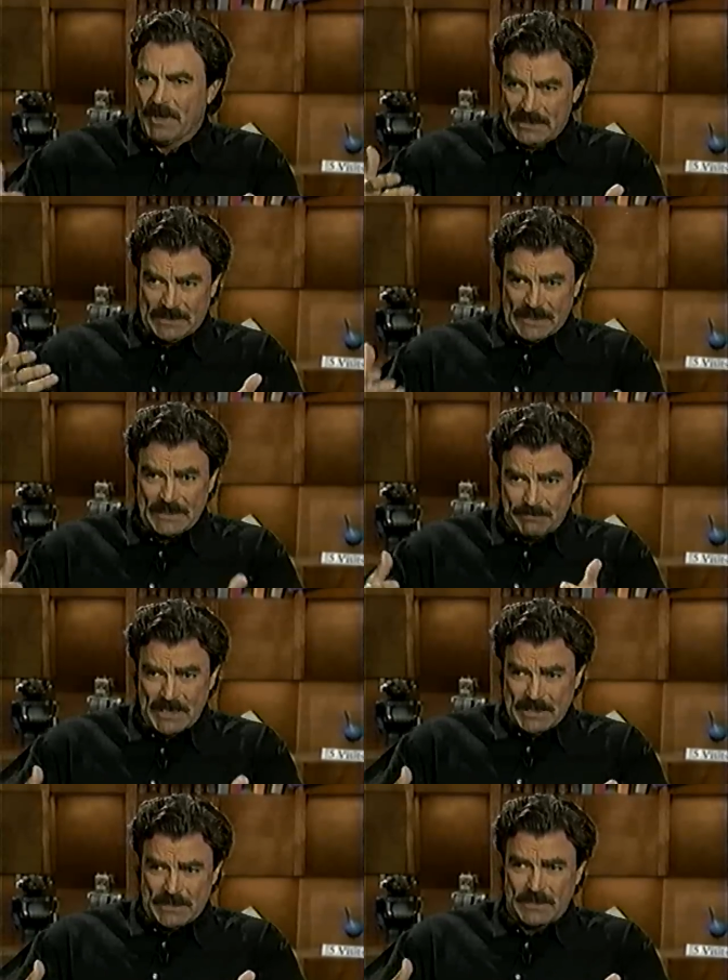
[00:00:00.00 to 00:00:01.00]
about six
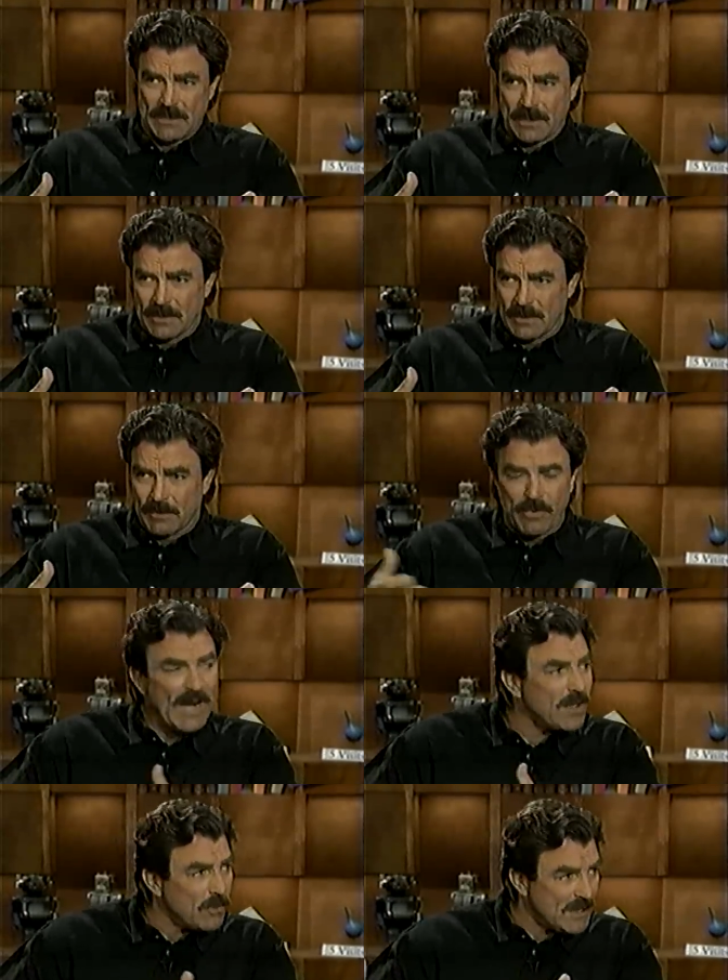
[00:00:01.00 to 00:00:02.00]
minutes that that
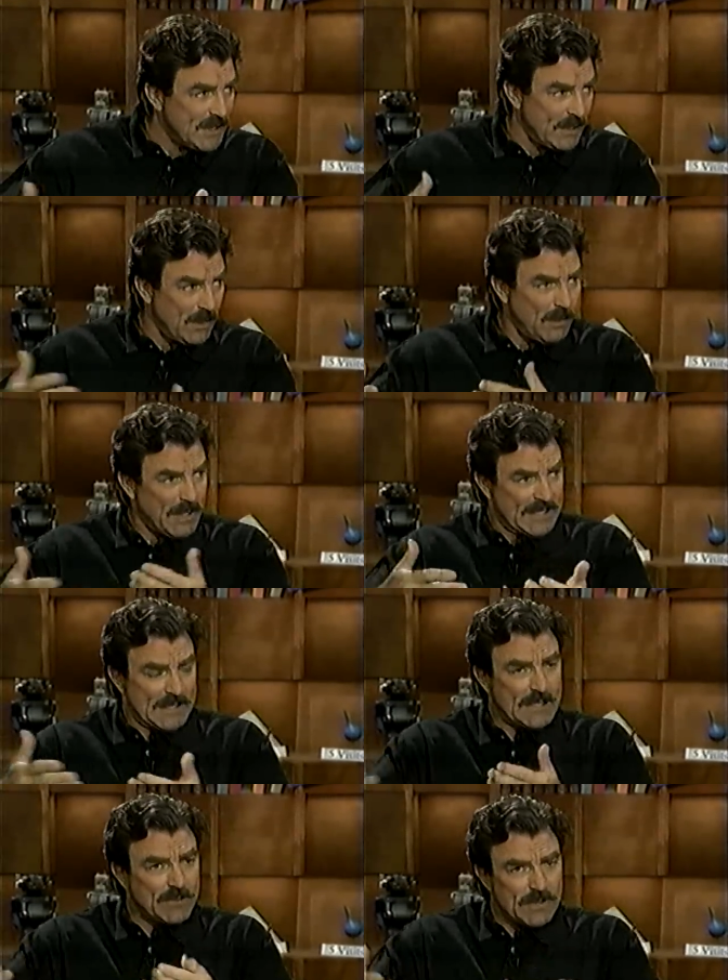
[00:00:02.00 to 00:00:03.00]
Brando was in, and all my
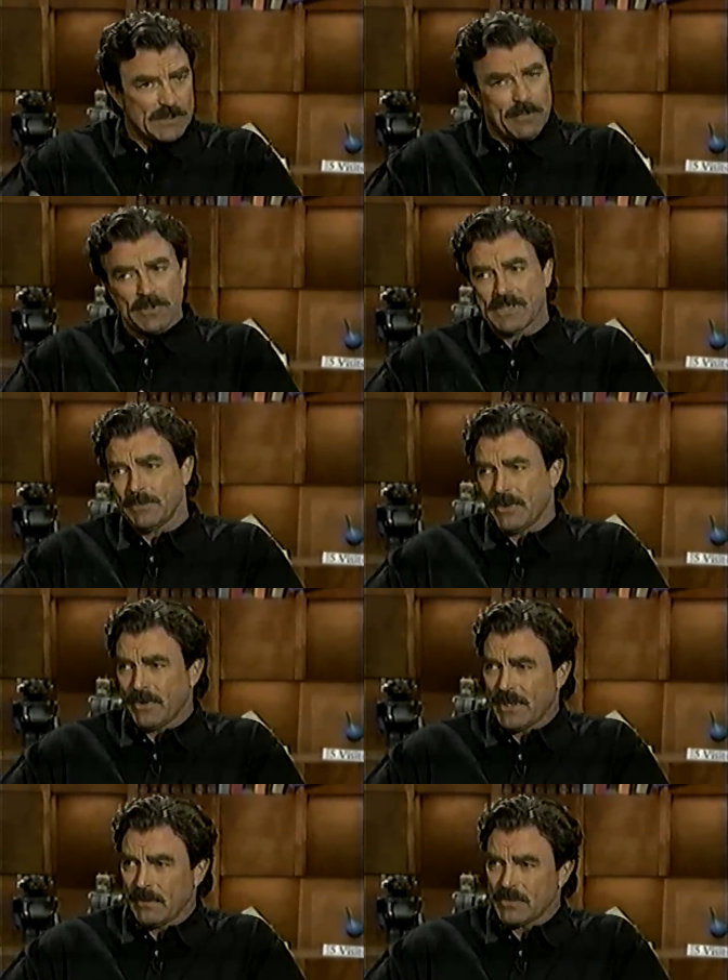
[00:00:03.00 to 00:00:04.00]
scenes were supposed to be
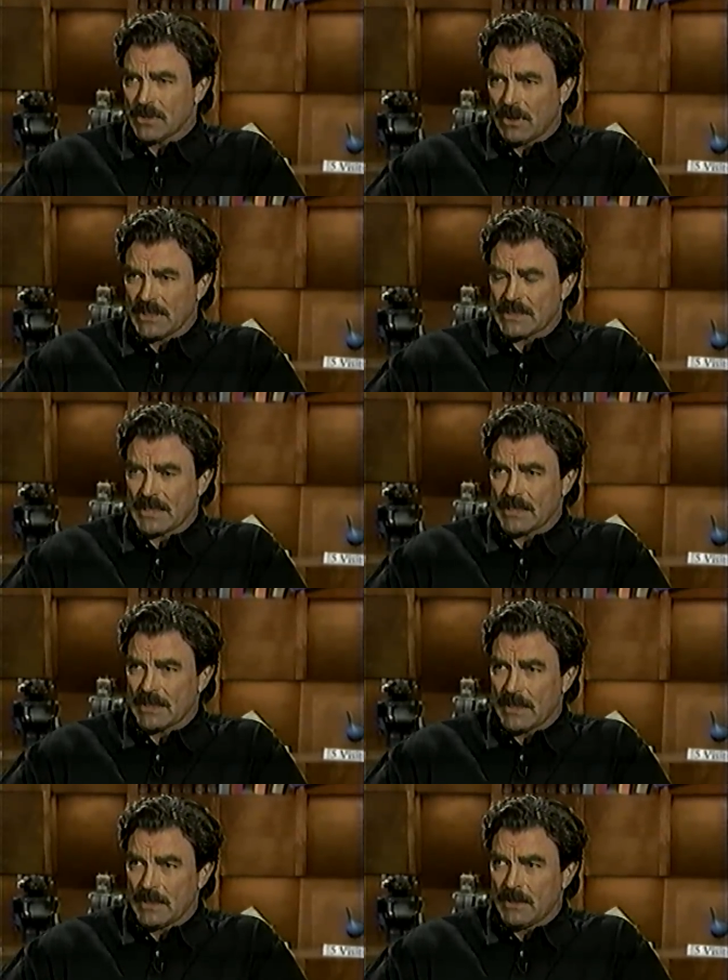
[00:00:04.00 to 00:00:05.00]
with him. So I said,
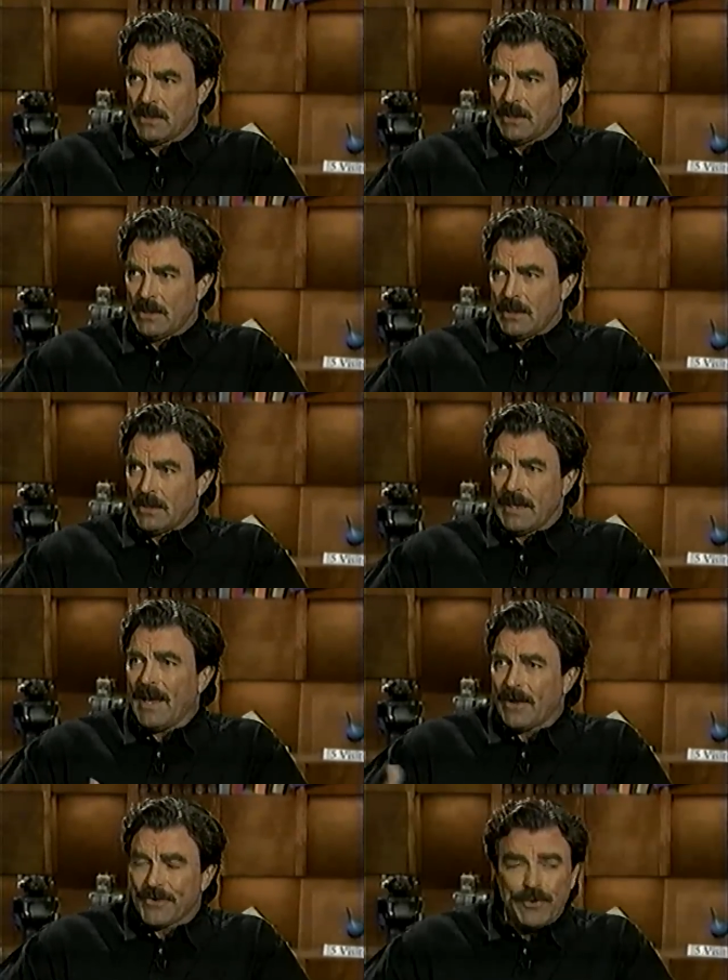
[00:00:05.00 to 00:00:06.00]
uh,
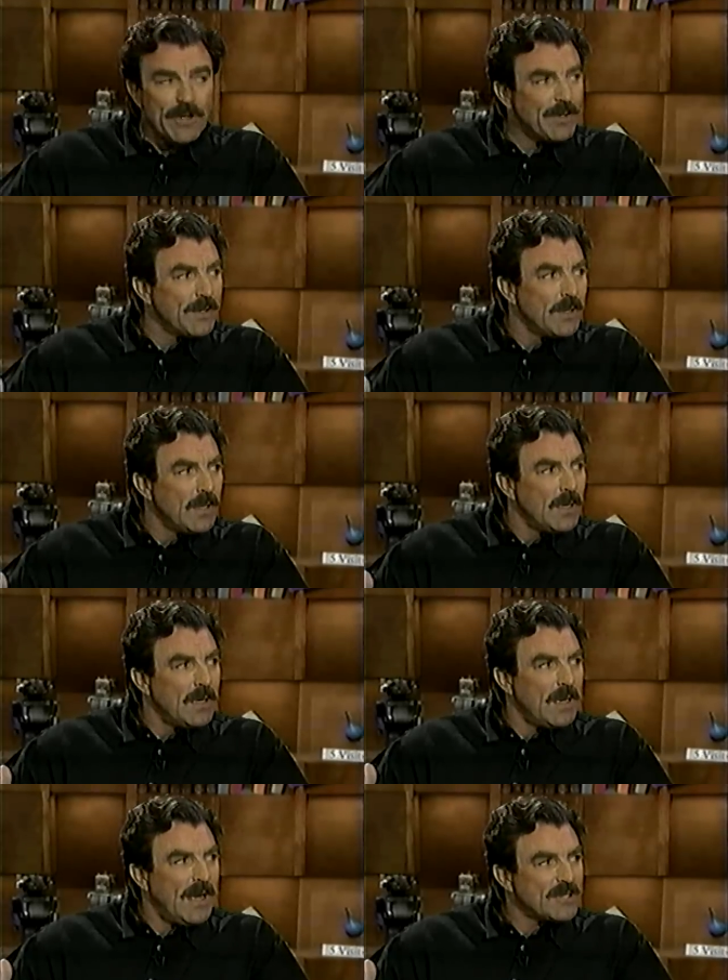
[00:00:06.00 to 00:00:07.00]
"Yeah, I'll do it."
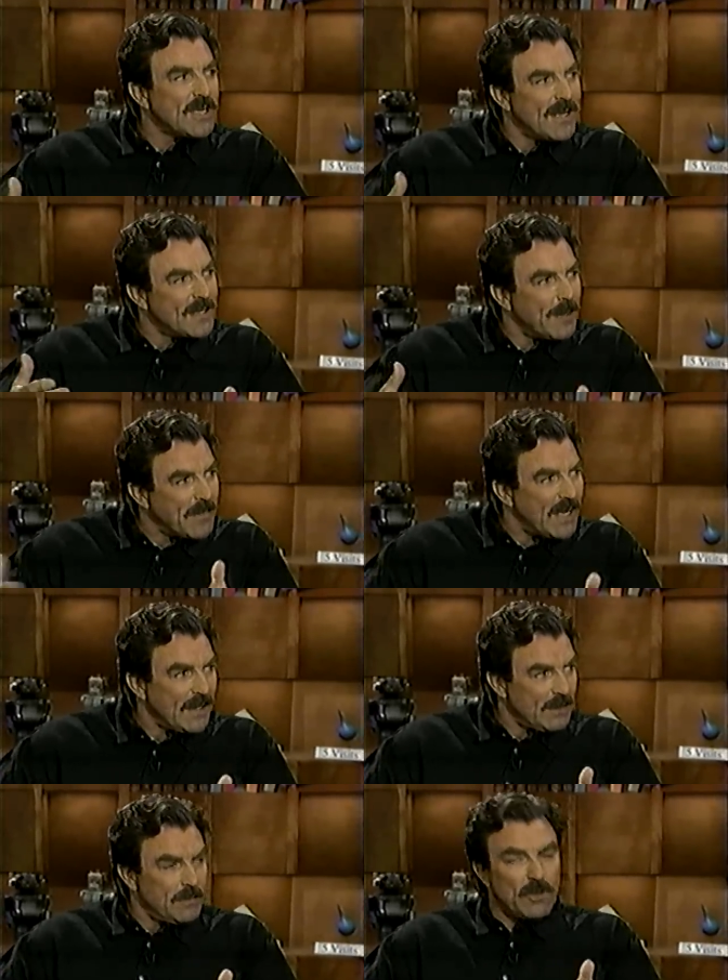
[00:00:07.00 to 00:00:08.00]
Actually, I ended up
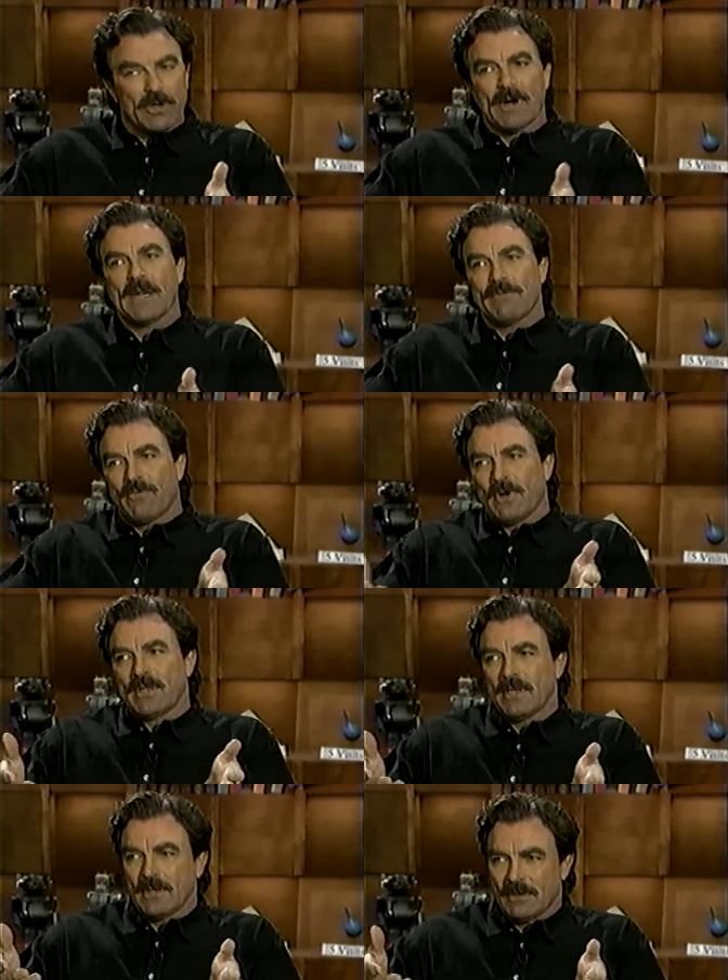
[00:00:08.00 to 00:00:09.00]
getting a little more credit for
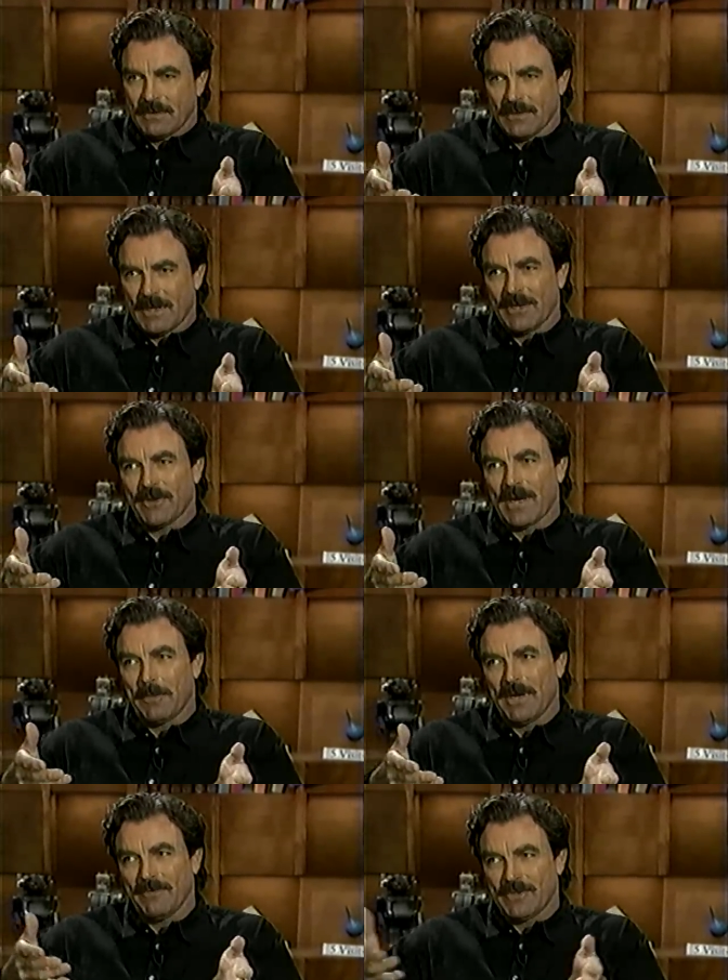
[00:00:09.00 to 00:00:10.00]
it than, than I thought I
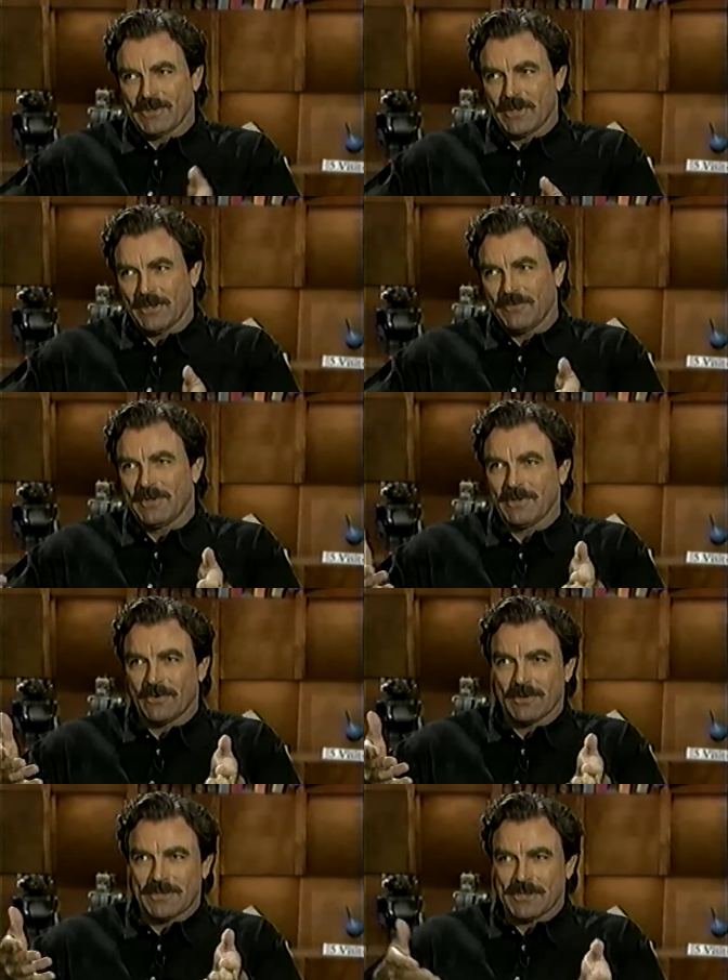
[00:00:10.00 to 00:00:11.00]
might have deserved,
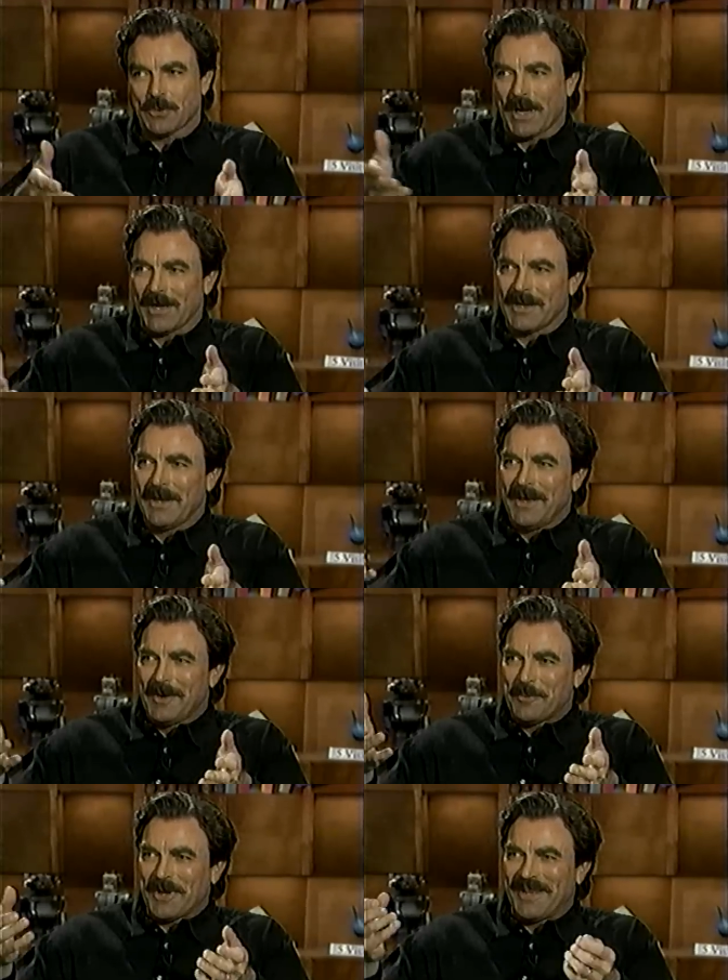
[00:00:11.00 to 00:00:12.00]
or discredit.
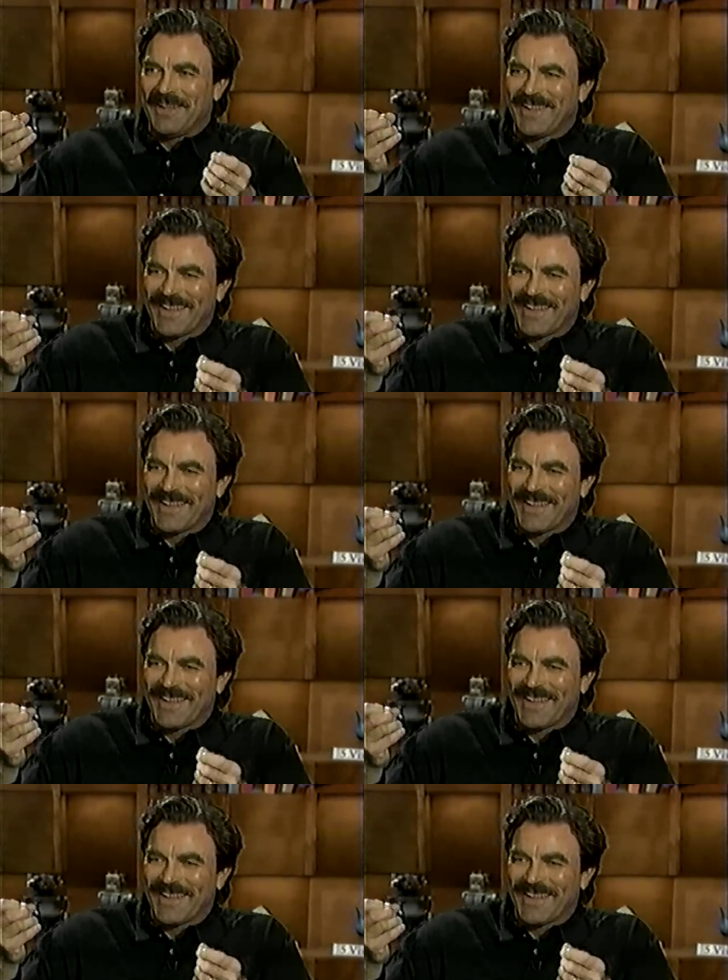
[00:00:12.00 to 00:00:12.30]
But,